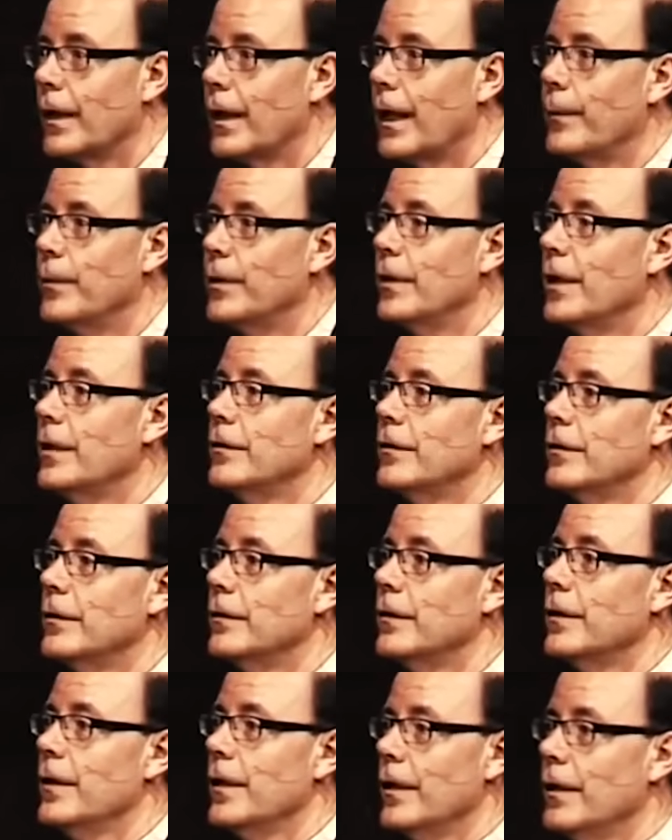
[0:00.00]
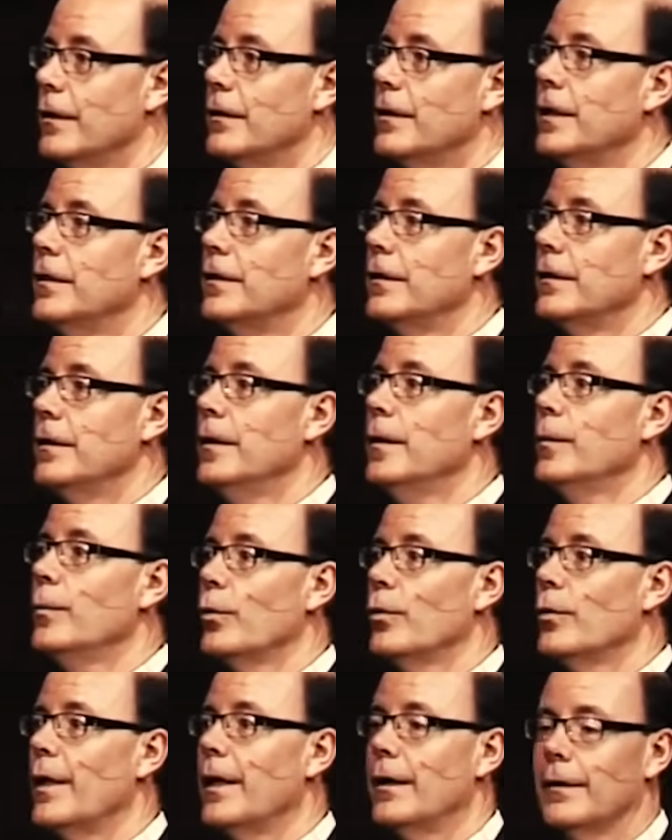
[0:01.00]
I mean, they did, they did
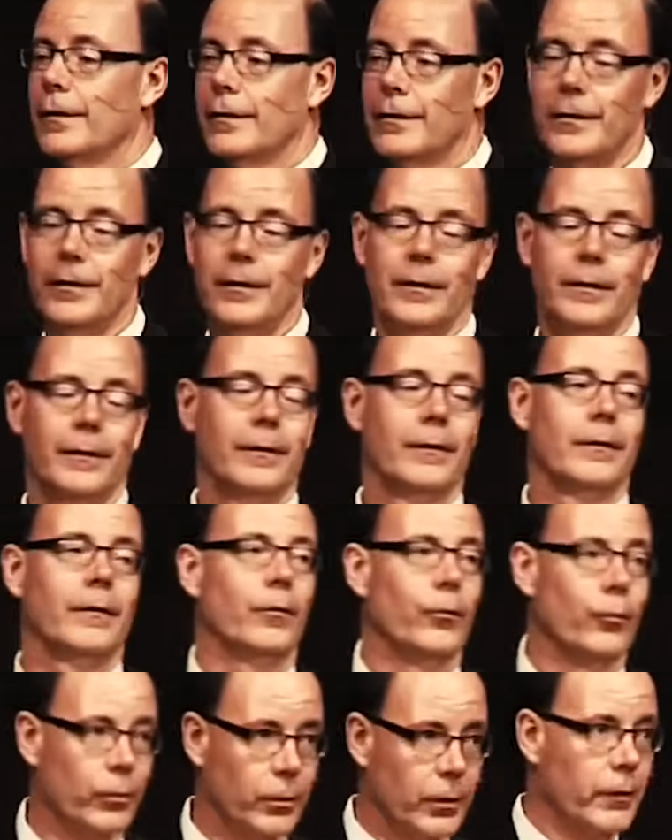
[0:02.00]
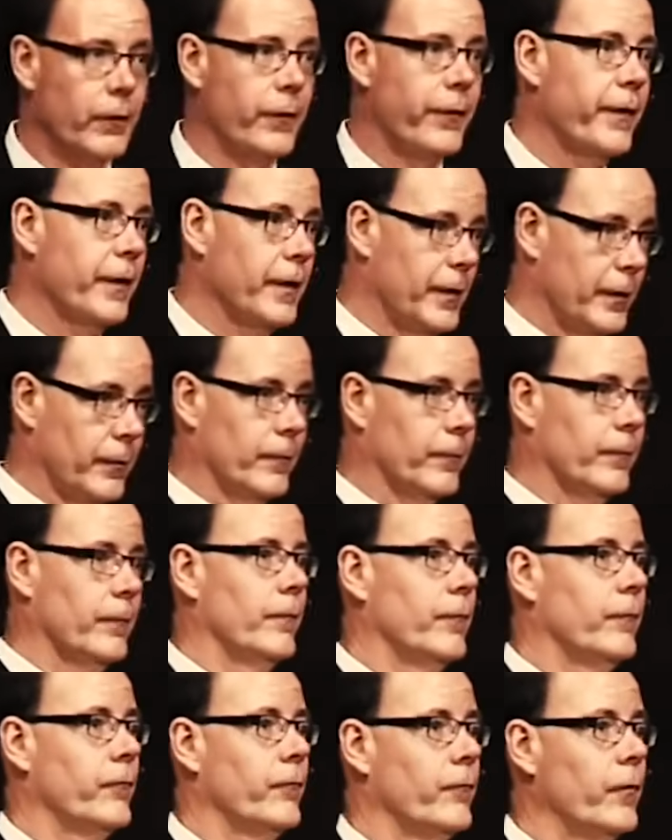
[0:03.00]
immorality, real thing,
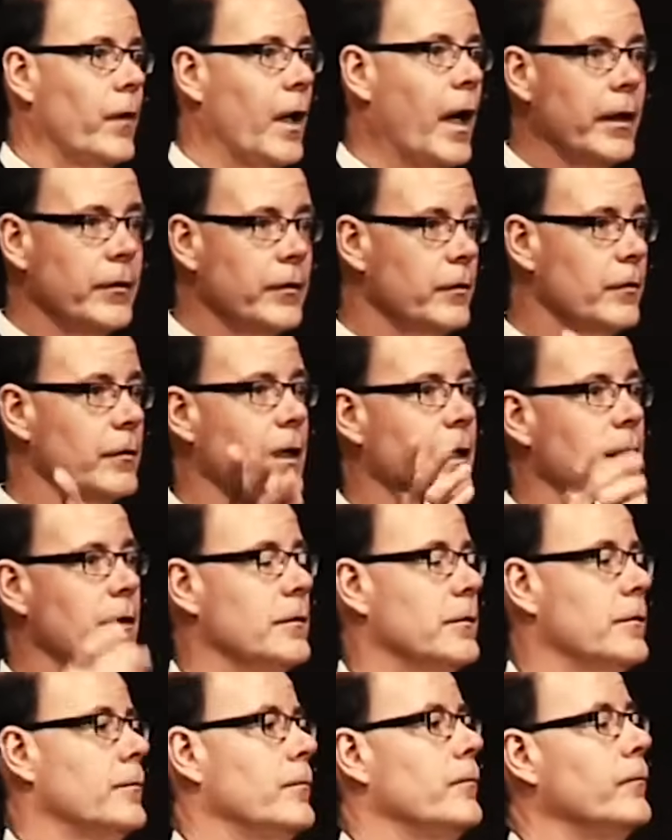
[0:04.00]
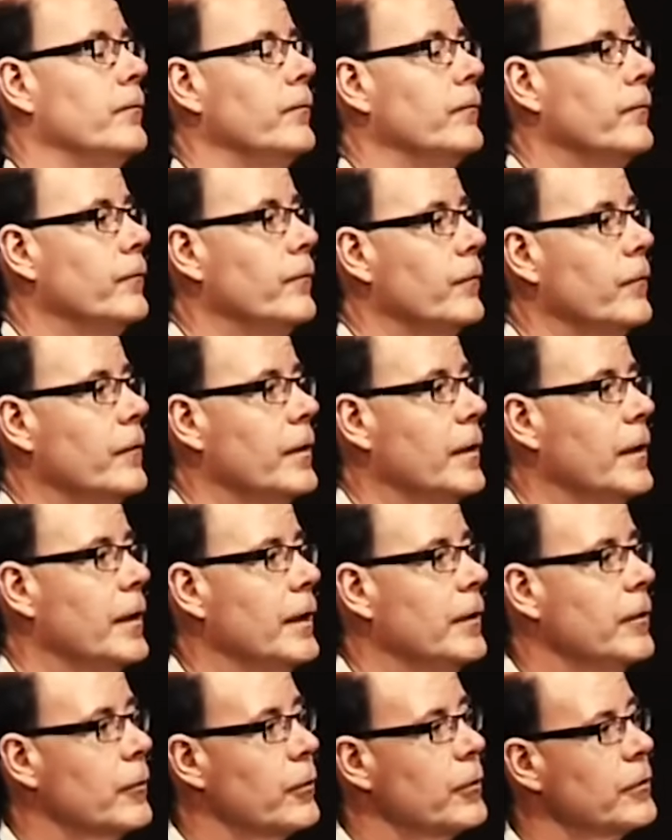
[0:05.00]
on the stage.
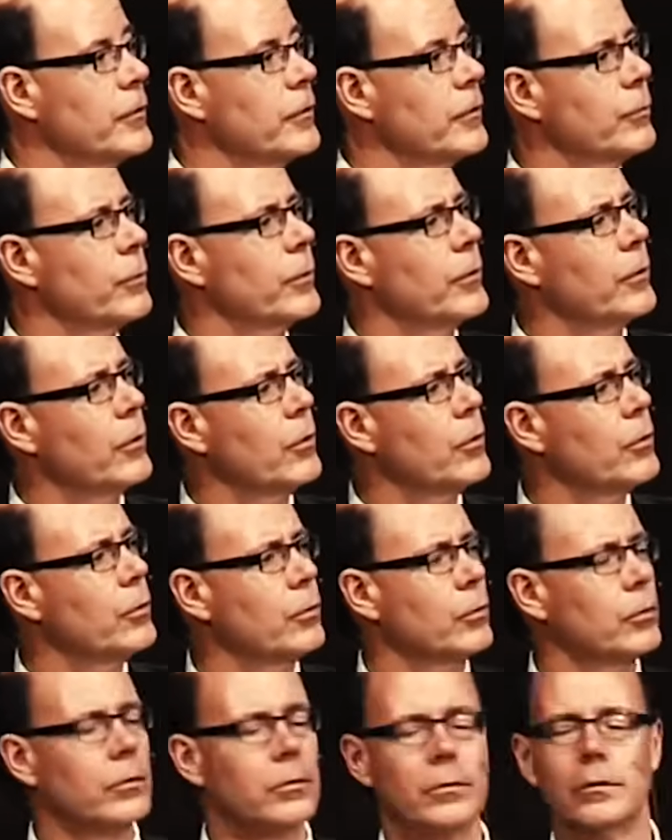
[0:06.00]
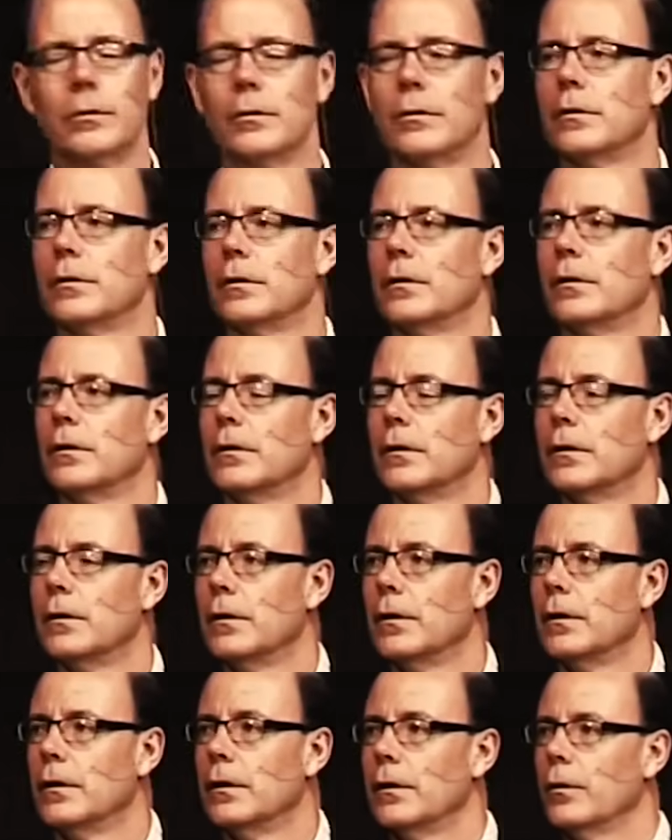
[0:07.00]
And the Christians went, oh,
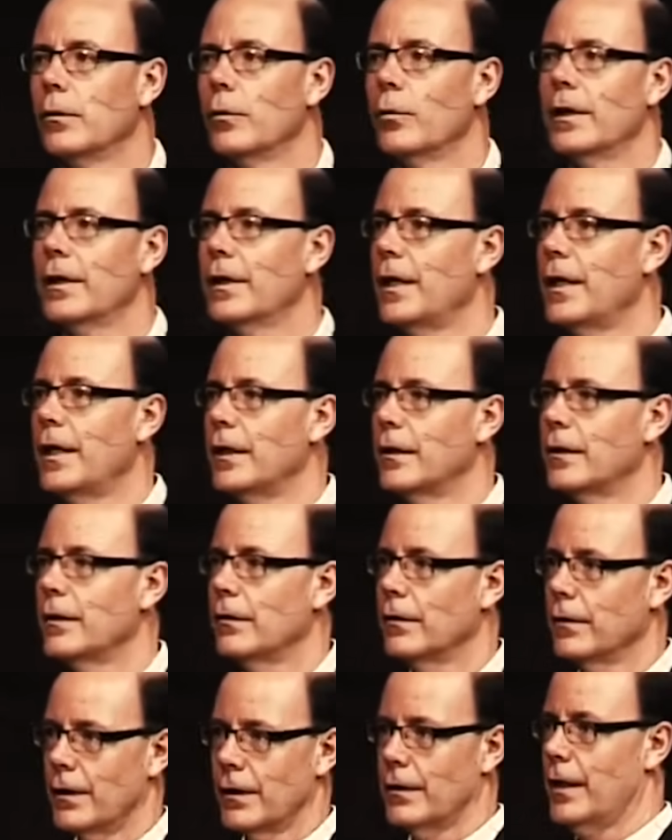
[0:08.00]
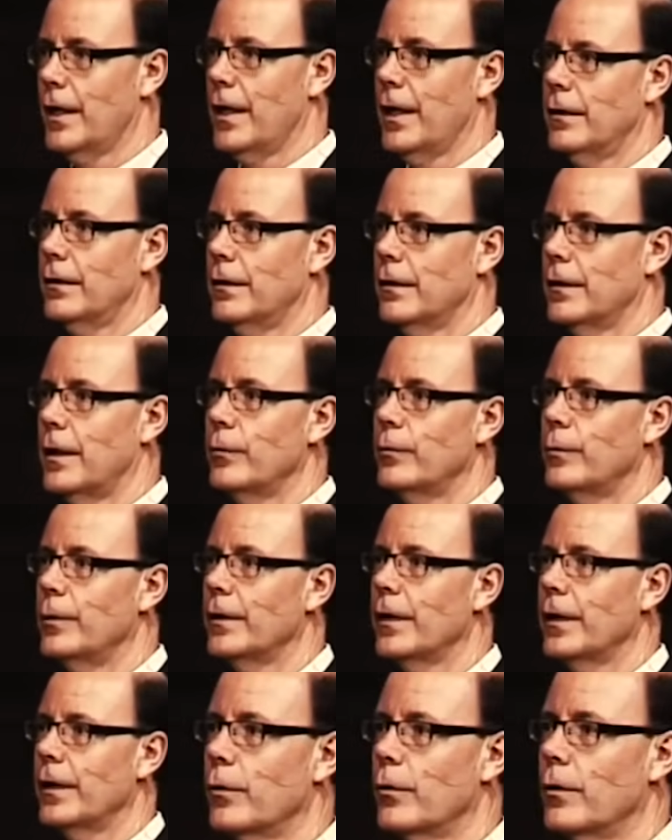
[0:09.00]
we can't look at that. That would be
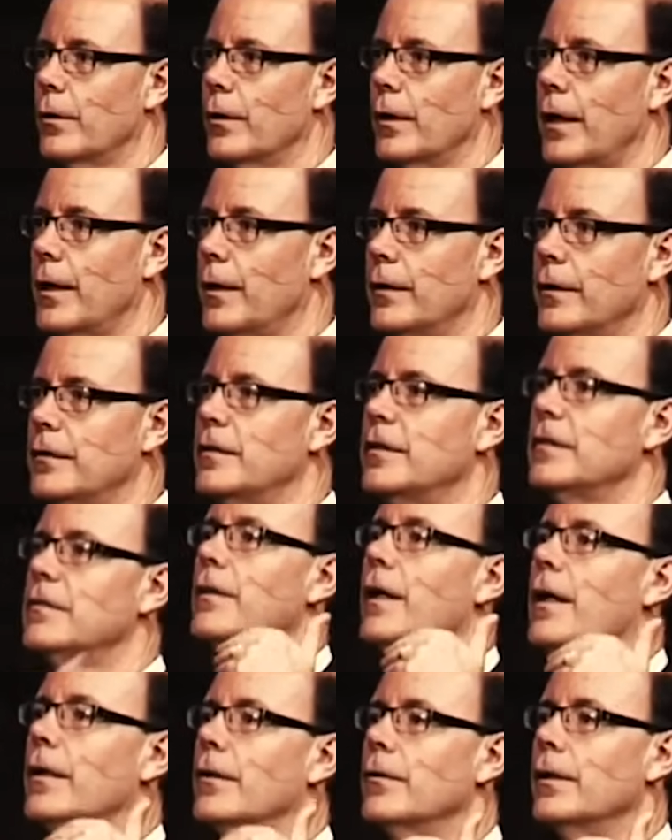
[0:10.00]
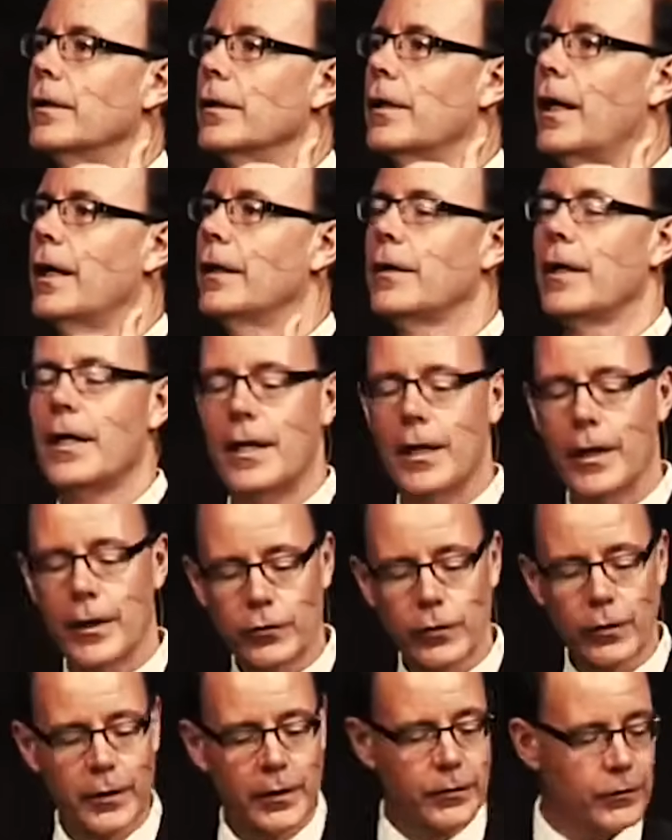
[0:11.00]
uh, dishonoring God.
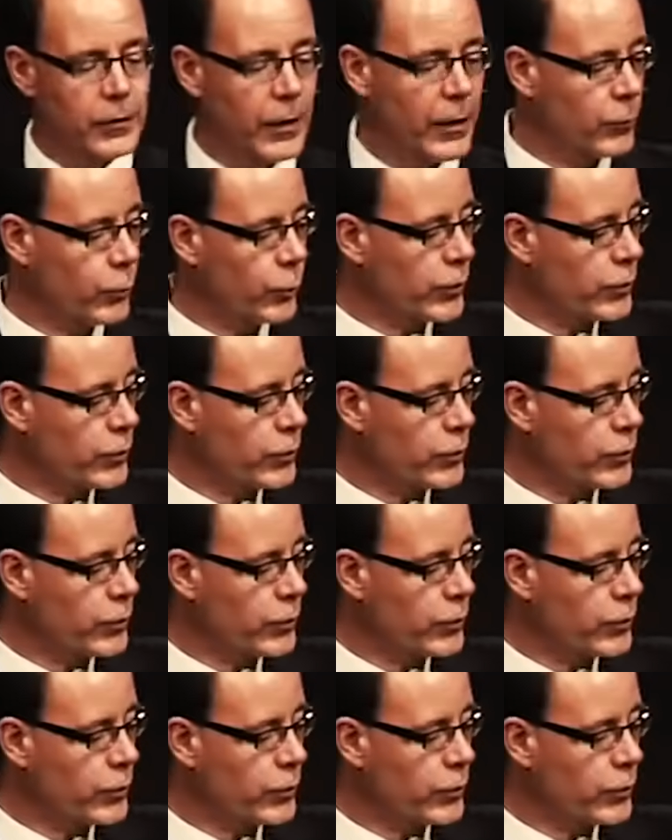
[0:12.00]
So they started